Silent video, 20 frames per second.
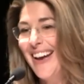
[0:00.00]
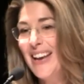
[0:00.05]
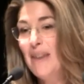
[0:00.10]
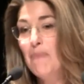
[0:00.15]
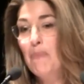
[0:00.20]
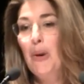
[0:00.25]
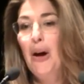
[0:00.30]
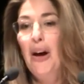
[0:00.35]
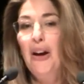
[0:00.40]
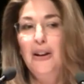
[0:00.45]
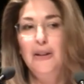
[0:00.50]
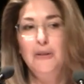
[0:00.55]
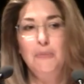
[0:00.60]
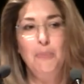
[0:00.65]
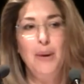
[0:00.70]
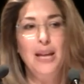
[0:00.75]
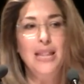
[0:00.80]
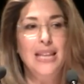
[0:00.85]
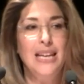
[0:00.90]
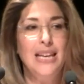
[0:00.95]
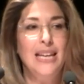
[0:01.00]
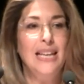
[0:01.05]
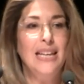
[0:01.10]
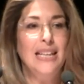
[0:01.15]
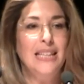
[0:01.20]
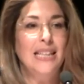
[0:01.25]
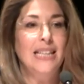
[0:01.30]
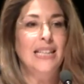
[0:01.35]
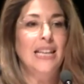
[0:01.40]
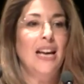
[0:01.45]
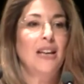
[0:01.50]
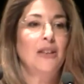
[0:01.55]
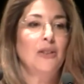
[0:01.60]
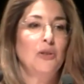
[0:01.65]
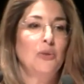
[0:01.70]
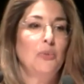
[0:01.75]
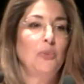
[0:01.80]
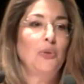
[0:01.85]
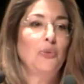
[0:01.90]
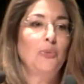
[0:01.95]
in part by the
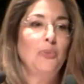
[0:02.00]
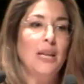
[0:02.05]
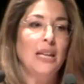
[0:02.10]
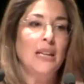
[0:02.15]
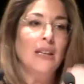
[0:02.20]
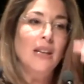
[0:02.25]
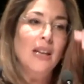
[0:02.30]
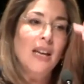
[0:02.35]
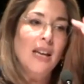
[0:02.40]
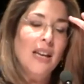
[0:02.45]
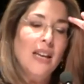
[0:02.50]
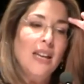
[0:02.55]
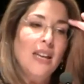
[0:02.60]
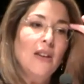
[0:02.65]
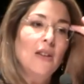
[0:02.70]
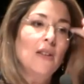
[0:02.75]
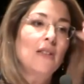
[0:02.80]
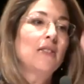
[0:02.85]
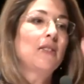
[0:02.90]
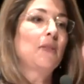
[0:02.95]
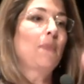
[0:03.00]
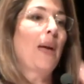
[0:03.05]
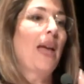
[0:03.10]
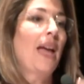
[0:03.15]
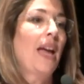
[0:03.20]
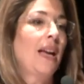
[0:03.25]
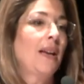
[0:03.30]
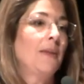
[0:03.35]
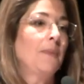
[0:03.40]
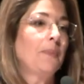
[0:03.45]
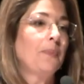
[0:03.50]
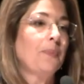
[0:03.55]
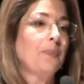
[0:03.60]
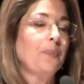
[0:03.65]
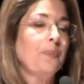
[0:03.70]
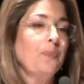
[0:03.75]
Indignados movement here in Spain.